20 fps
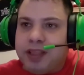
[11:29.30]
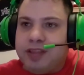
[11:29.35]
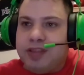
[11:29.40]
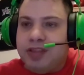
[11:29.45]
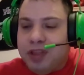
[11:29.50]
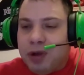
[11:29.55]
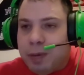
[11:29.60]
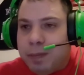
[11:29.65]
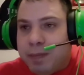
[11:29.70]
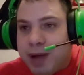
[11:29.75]

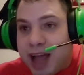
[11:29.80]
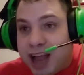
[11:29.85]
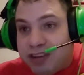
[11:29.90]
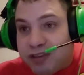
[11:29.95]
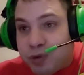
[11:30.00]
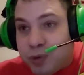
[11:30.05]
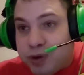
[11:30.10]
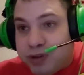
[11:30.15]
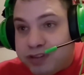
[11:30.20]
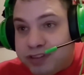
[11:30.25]
the
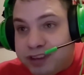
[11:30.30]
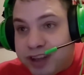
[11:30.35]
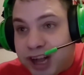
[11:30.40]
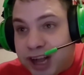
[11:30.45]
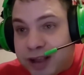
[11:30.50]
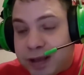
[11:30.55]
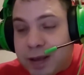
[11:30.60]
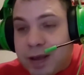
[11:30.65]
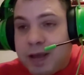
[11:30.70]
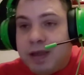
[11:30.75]
match will
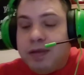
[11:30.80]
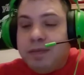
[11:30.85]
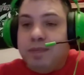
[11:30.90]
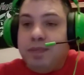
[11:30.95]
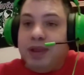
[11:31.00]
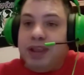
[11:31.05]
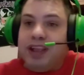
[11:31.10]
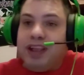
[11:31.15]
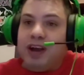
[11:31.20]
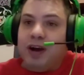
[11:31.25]
suck,
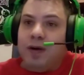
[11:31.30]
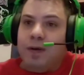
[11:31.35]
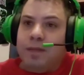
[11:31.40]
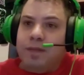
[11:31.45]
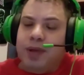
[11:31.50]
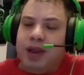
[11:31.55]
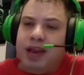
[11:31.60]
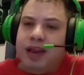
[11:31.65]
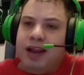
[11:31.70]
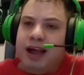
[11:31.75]
because it'll
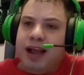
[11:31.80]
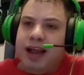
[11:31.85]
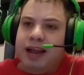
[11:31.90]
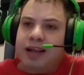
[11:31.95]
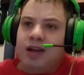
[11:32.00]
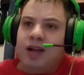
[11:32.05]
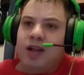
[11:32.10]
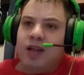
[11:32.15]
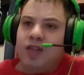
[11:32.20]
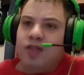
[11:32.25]
be
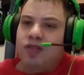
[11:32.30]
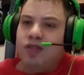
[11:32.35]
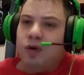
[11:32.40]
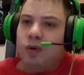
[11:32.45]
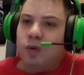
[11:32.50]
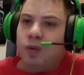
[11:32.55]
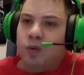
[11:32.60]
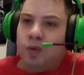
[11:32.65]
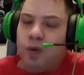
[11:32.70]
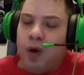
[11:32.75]
like The
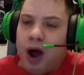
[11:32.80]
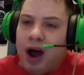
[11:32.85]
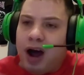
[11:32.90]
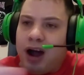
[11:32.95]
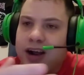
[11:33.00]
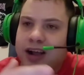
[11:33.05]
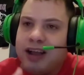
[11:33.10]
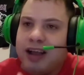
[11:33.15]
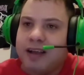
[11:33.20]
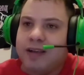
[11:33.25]

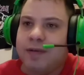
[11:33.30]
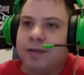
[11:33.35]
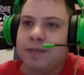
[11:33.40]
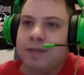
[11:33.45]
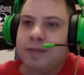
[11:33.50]
Rock